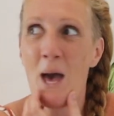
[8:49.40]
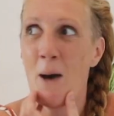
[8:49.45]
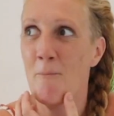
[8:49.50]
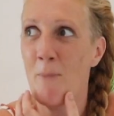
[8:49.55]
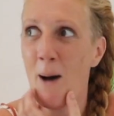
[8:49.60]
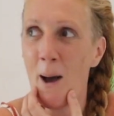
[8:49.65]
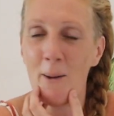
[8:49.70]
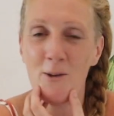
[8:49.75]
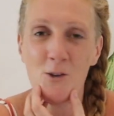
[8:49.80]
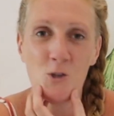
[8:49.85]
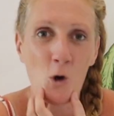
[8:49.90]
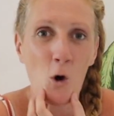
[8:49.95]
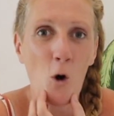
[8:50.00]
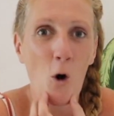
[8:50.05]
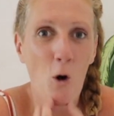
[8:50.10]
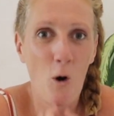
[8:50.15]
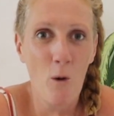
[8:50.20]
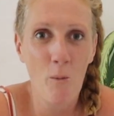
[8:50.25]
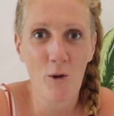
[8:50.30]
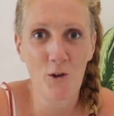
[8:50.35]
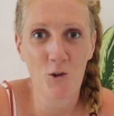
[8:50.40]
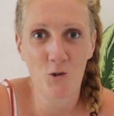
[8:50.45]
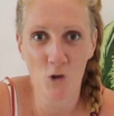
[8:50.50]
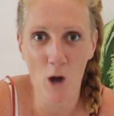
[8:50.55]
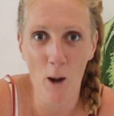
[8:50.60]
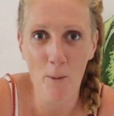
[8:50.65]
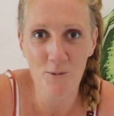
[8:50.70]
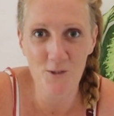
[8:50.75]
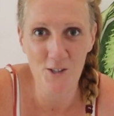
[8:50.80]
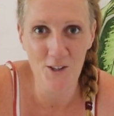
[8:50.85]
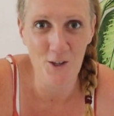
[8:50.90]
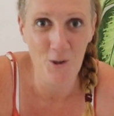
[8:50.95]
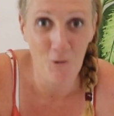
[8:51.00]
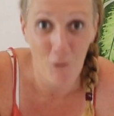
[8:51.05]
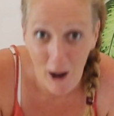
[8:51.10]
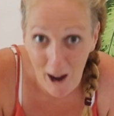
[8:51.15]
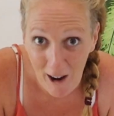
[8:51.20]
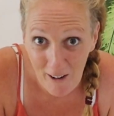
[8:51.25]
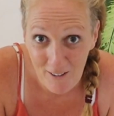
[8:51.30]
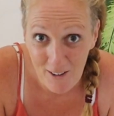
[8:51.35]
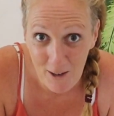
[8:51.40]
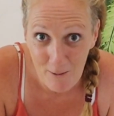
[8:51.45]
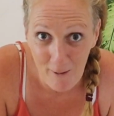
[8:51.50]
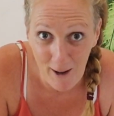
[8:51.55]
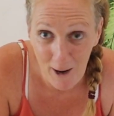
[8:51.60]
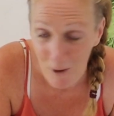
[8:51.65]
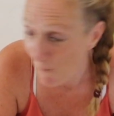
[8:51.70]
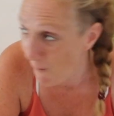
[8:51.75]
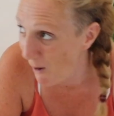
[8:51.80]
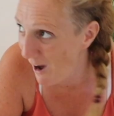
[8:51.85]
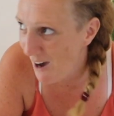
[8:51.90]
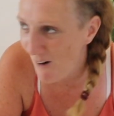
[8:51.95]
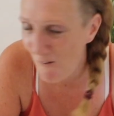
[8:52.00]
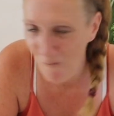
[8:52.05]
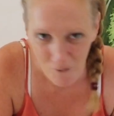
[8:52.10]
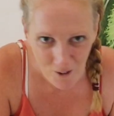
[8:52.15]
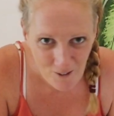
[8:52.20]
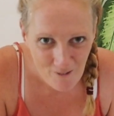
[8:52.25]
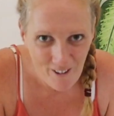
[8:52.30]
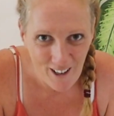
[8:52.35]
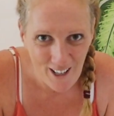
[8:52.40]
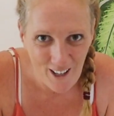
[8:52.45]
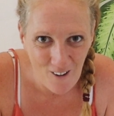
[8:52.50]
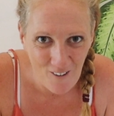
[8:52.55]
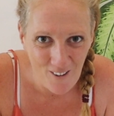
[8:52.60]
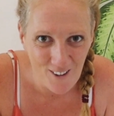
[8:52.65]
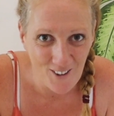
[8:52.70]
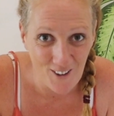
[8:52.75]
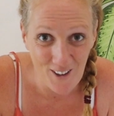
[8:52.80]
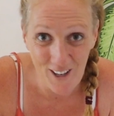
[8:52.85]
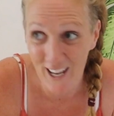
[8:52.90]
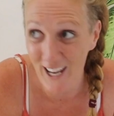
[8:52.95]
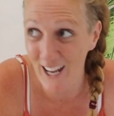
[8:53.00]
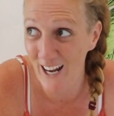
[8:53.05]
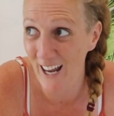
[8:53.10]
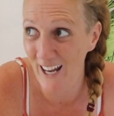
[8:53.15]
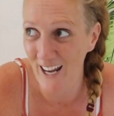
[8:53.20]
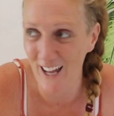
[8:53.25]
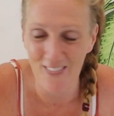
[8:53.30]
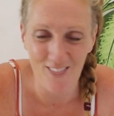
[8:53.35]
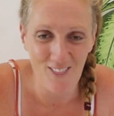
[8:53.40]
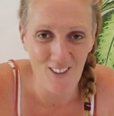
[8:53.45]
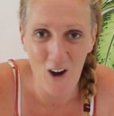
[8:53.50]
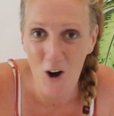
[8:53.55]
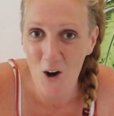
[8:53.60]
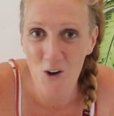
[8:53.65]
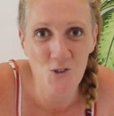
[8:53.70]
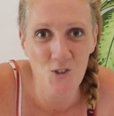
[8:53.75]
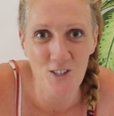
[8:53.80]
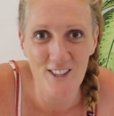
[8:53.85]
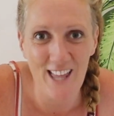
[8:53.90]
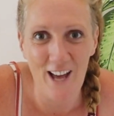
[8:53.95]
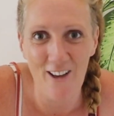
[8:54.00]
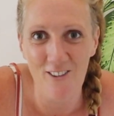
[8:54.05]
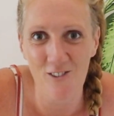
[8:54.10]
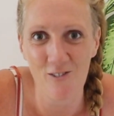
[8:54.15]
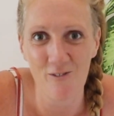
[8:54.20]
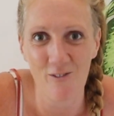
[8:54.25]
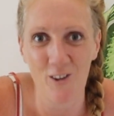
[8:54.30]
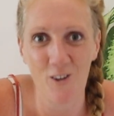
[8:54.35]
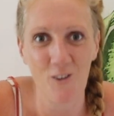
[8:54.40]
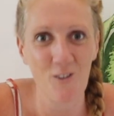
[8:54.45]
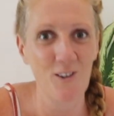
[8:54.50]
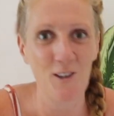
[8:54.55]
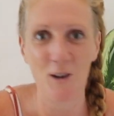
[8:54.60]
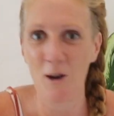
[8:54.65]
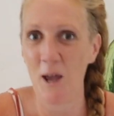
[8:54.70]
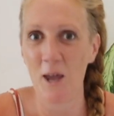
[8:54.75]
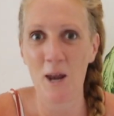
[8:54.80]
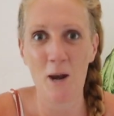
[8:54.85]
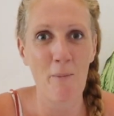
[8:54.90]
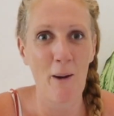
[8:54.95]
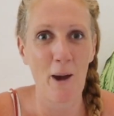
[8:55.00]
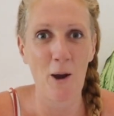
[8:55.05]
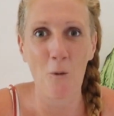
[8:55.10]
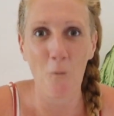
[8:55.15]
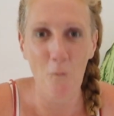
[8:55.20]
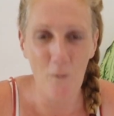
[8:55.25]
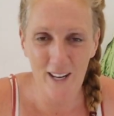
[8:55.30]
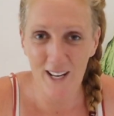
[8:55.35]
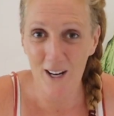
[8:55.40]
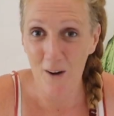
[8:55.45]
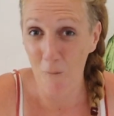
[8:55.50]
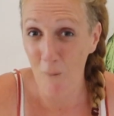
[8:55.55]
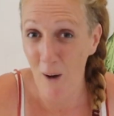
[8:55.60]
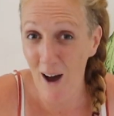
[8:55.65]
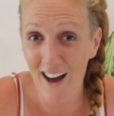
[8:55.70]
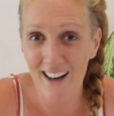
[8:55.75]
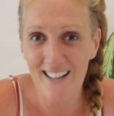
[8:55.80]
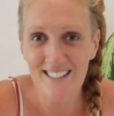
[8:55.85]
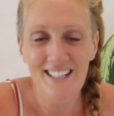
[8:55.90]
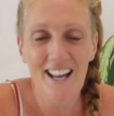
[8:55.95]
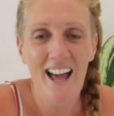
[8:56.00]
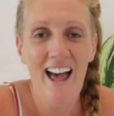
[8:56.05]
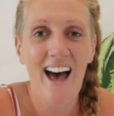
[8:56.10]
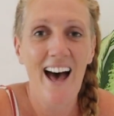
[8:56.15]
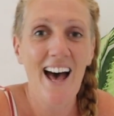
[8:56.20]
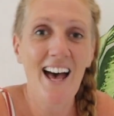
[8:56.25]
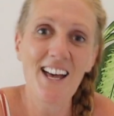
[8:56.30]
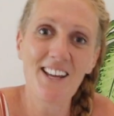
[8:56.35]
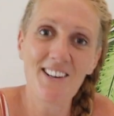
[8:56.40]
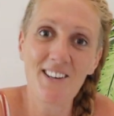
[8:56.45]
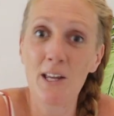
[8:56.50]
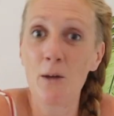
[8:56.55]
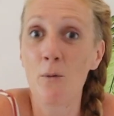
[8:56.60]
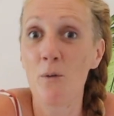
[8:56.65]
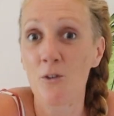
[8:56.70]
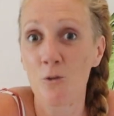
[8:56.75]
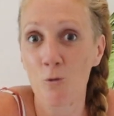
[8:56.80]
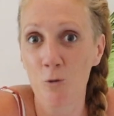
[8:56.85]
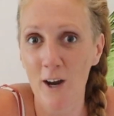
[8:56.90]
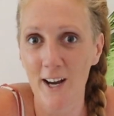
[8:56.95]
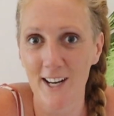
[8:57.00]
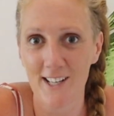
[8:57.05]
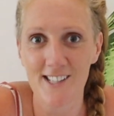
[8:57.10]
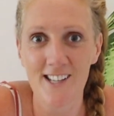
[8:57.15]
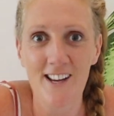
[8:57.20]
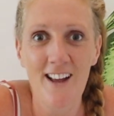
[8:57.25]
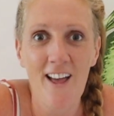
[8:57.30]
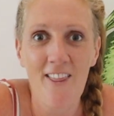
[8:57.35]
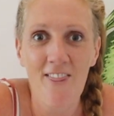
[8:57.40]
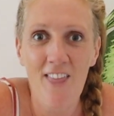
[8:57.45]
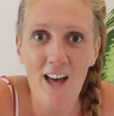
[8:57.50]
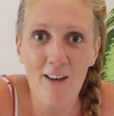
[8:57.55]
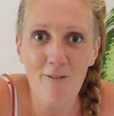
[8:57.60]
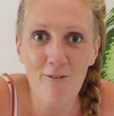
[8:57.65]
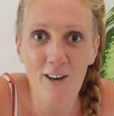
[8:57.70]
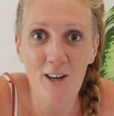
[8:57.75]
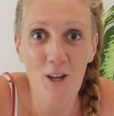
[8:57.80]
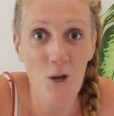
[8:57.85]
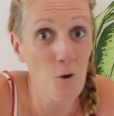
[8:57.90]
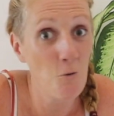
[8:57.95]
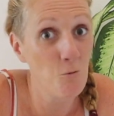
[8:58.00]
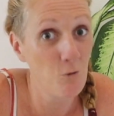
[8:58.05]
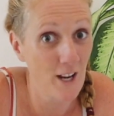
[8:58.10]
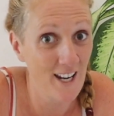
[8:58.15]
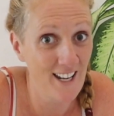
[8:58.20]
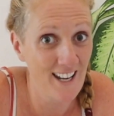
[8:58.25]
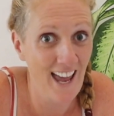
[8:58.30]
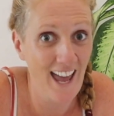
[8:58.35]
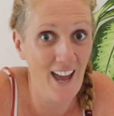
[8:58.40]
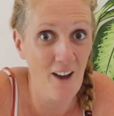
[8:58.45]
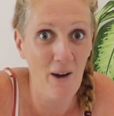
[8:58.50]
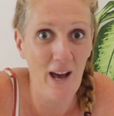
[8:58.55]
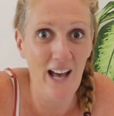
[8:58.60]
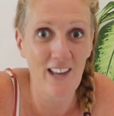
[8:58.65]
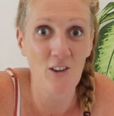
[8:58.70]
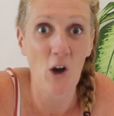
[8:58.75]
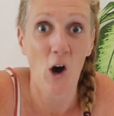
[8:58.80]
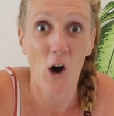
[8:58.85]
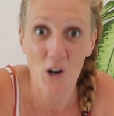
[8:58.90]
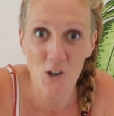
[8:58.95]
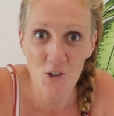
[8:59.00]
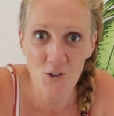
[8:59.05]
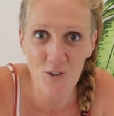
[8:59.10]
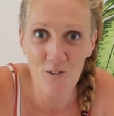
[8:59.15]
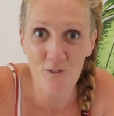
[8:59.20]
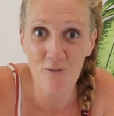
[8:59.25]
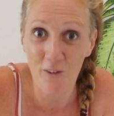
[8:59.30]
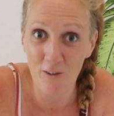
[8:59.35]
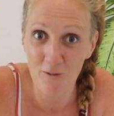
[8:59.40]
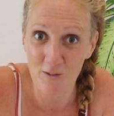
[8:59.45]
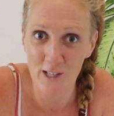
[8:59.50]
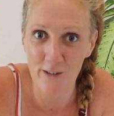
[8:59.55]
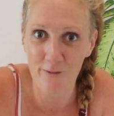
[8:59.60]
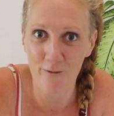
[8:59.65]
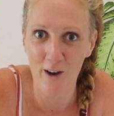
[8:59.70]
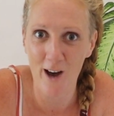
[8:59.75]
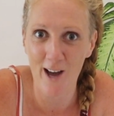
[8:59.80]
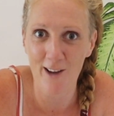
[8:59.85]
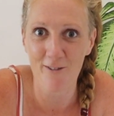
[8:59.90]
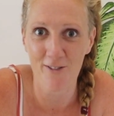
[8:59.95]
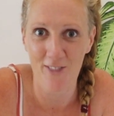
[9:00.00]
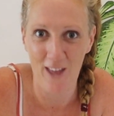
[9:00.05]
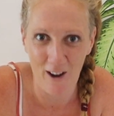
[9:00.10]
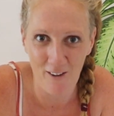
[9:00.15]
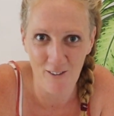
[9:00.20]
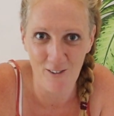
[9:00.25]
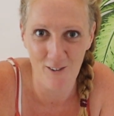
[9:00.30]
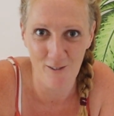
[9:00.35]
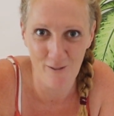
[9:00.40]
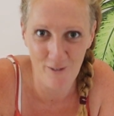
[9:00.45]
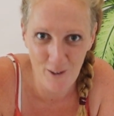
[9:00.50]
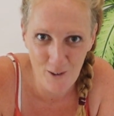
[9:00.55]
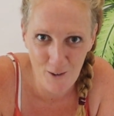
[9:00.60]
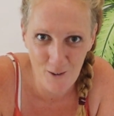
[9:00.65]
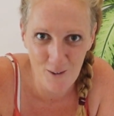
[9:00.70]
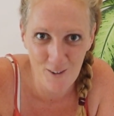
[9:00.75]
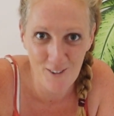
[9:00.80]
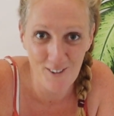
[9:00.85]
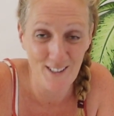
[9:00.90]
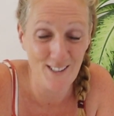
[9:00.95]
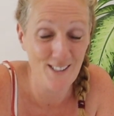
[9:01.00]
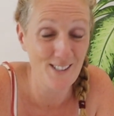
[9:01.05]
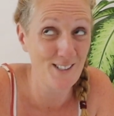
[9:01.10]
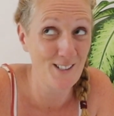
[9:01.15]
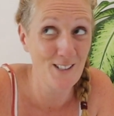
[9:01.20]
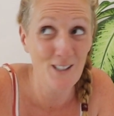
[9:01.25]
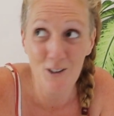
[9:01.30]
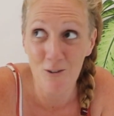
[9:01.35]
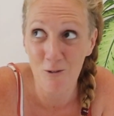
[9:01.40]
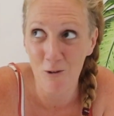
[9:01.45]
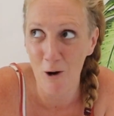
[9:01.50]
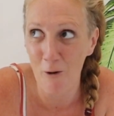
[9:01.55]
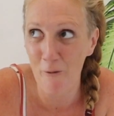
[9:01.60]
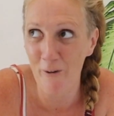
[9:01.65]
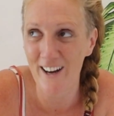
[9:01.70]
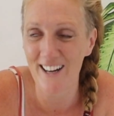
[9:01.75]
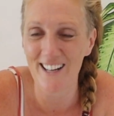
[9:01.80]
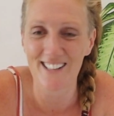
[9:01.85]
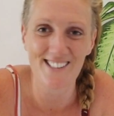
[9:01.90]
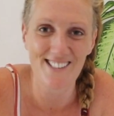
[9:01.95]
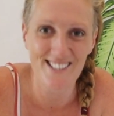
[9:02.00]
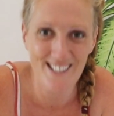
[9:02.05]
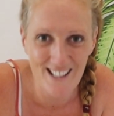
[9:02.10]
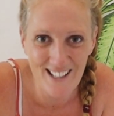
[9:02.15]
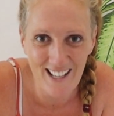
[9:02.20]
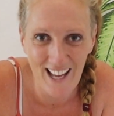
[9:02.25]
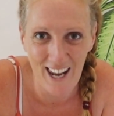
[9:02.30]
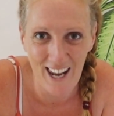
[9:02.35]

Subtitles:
my jaw almost dropped to the ground. I'm like, what? One video is going to hit like 100,000 views in about a week? What? And he was right. That video right now has 155,000 views. It's still growing. It's still